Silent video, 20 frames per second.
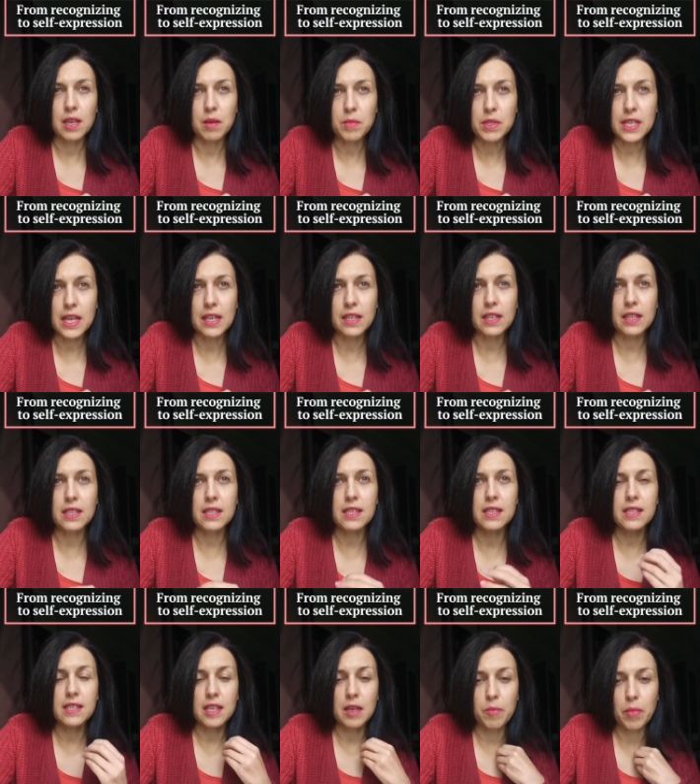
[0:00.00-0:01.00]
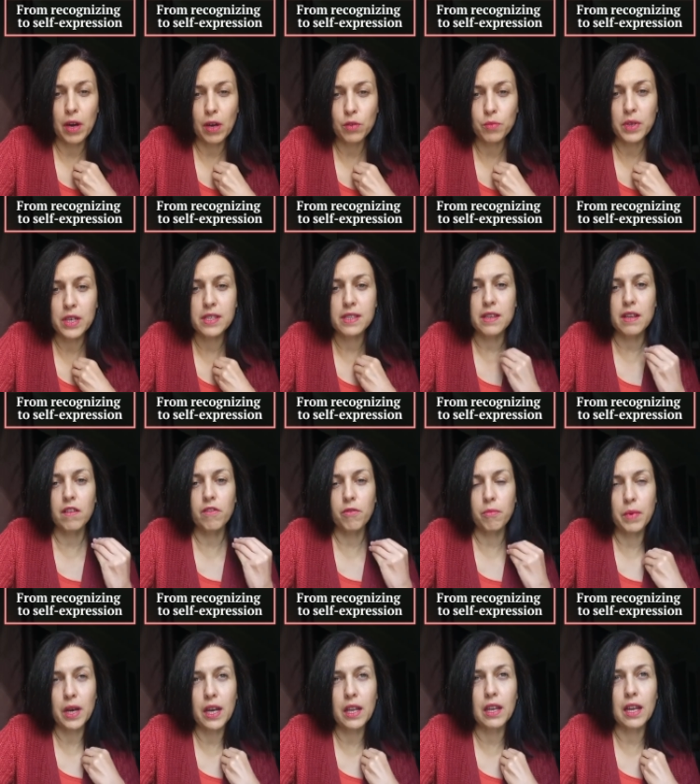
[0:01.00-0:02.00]
some sentences about
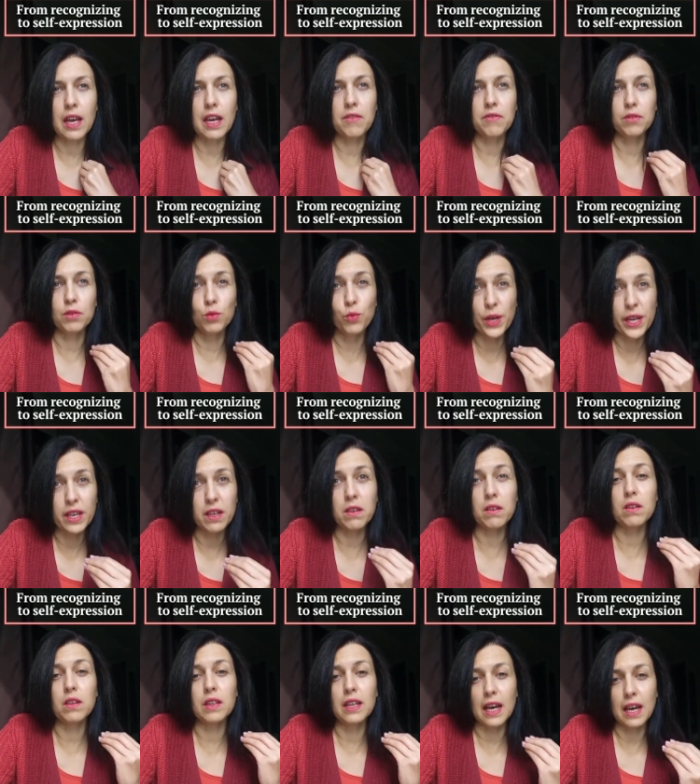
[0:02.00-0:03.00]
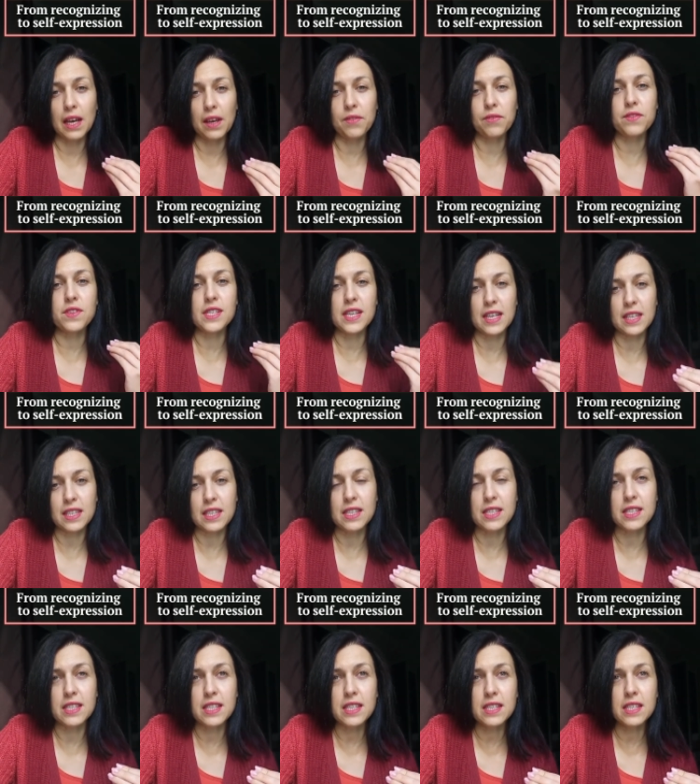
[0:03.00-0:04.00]
myself, my life, real life
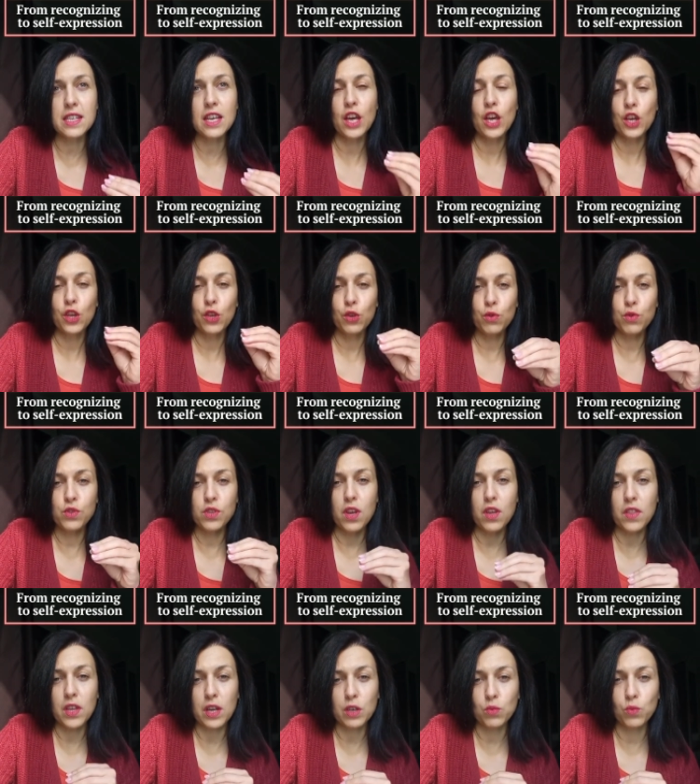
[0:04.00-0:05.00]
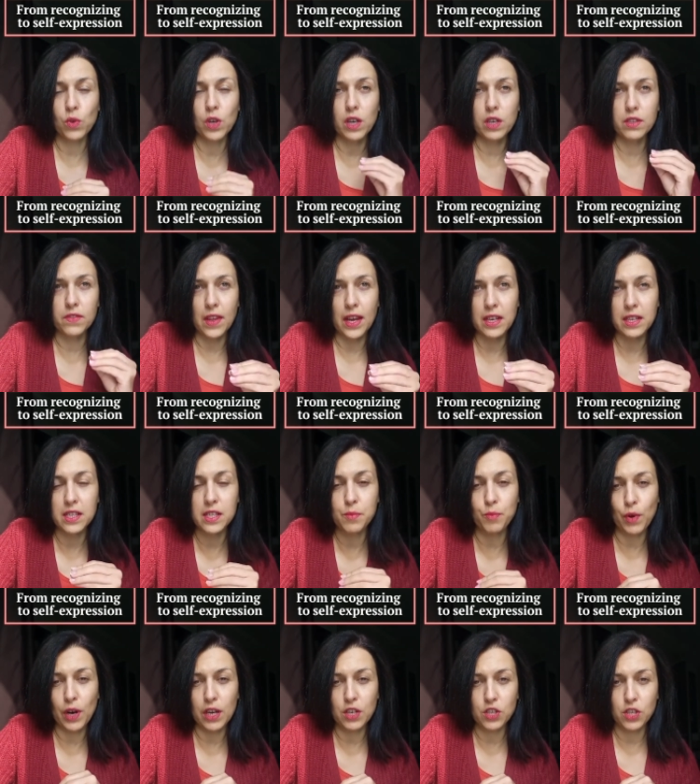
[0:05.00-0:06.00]
sentences, using that word, that
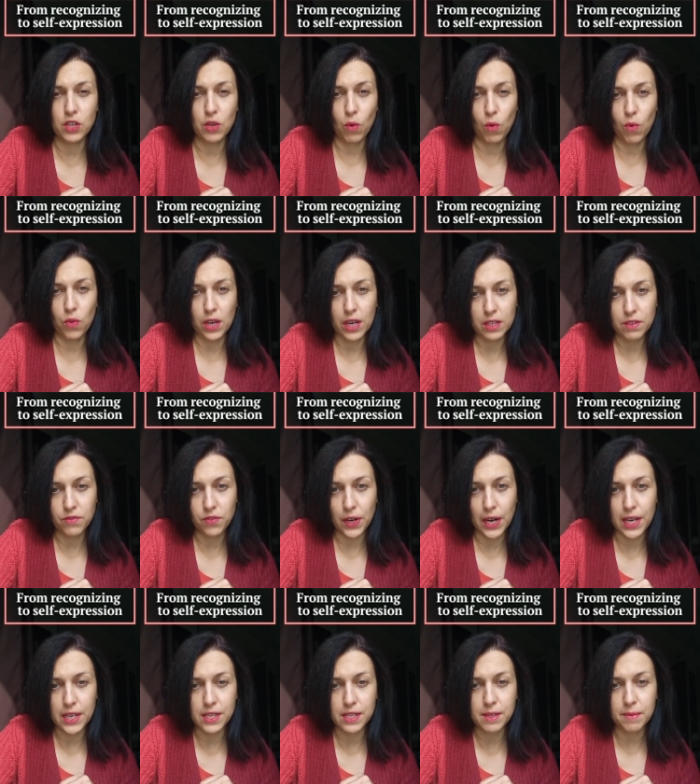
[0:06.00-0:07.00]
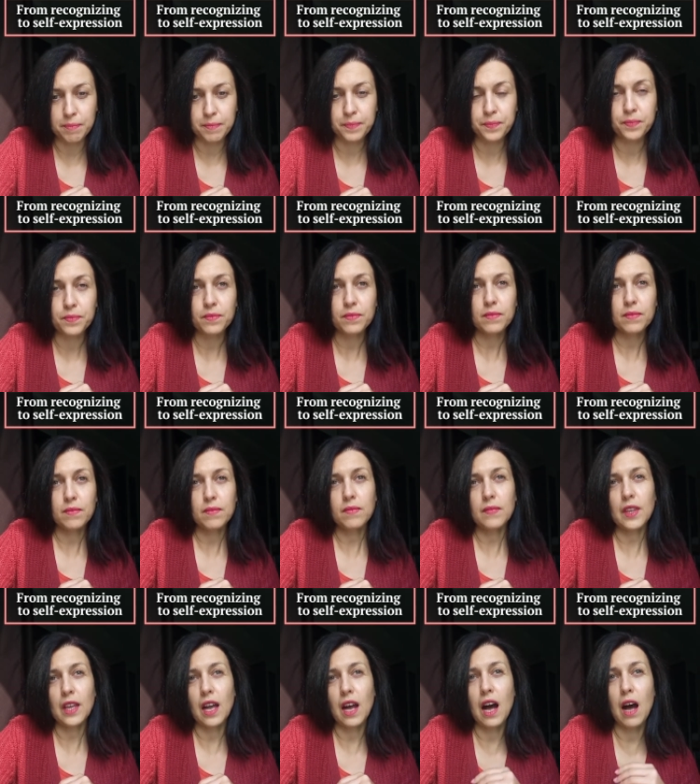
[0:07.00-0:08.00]
expression, or that phrase.
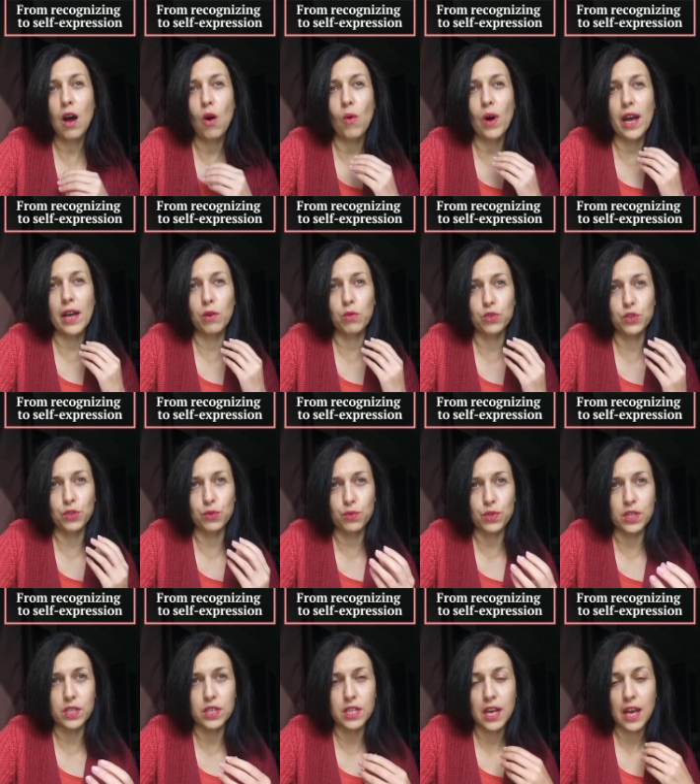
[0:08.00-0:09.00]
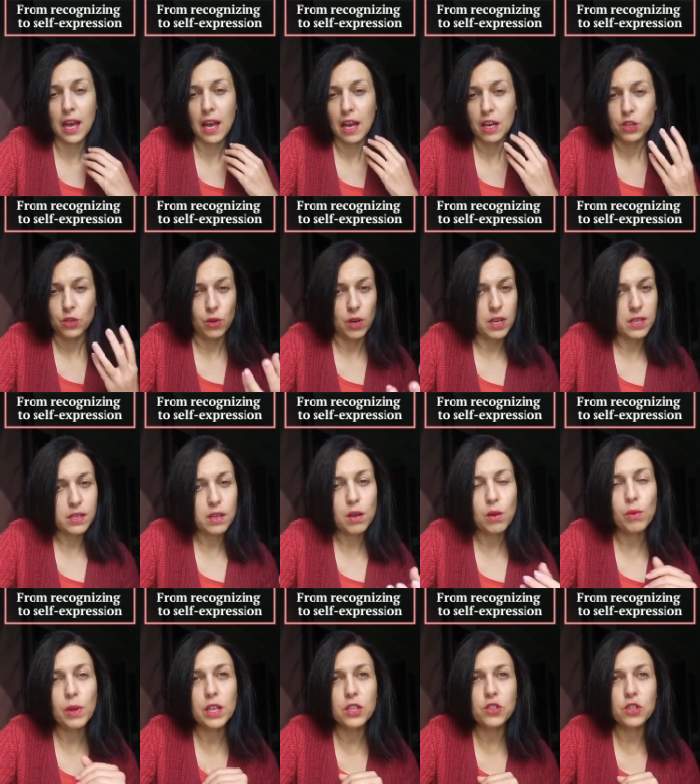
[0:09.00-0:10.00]
How I could use it to
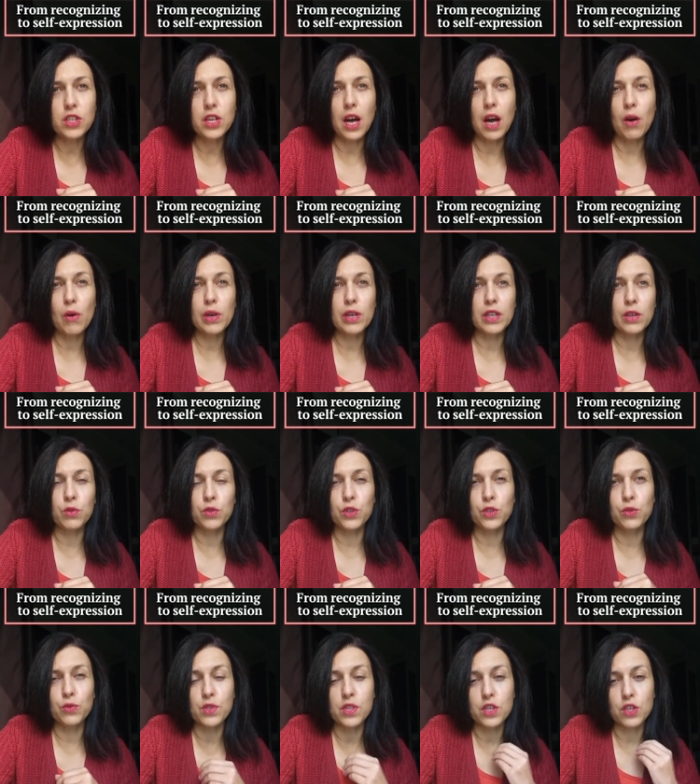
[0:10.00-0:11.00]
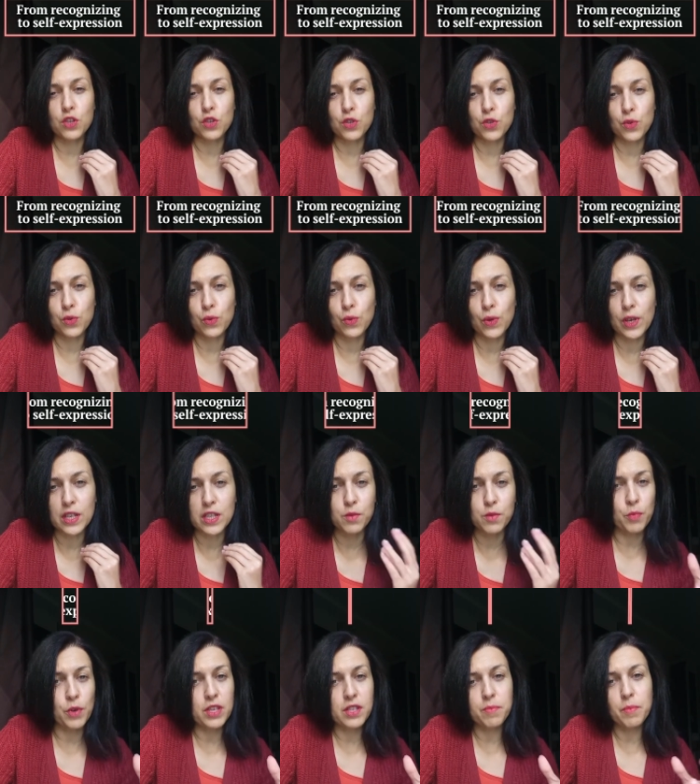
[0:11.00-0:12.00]
ask a question, how I could use it to
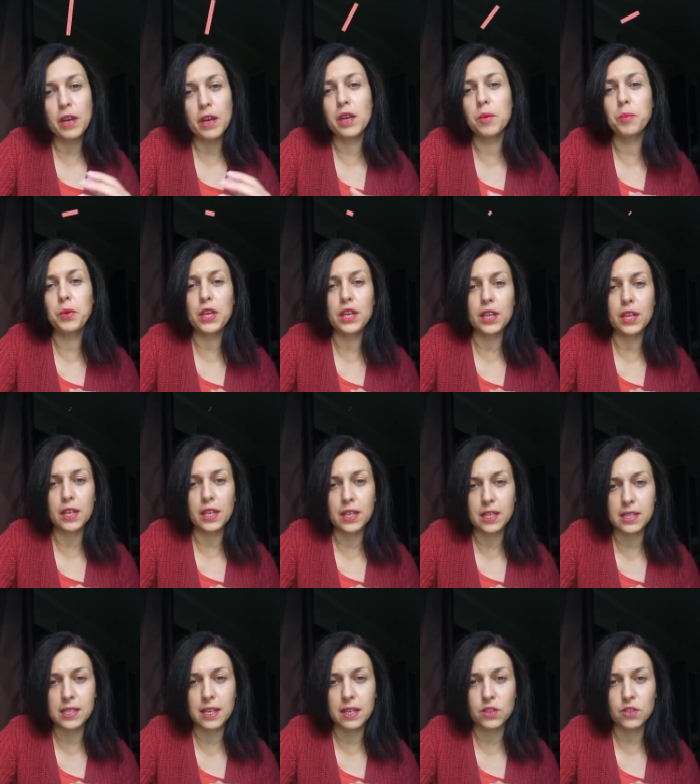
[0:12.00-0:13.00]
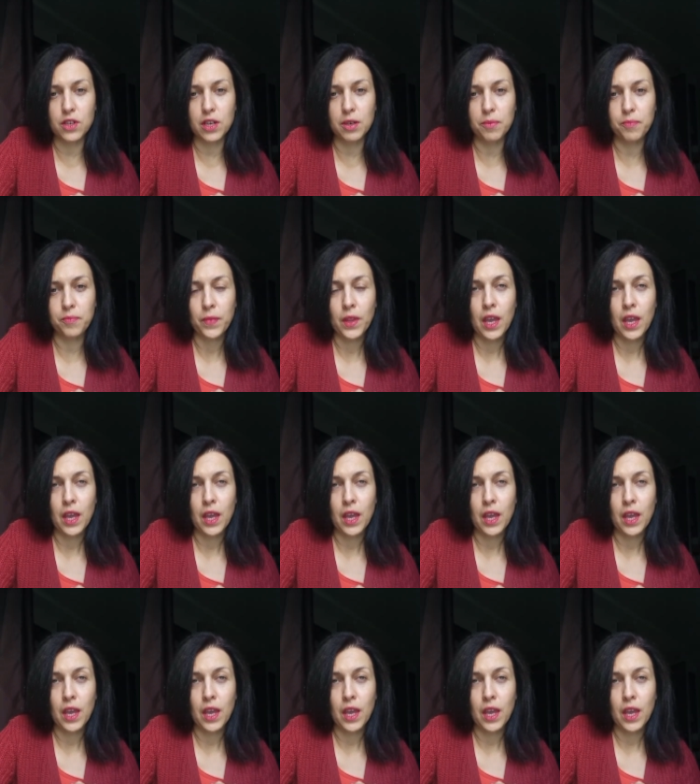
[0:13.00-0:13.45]
express my opinion, etc.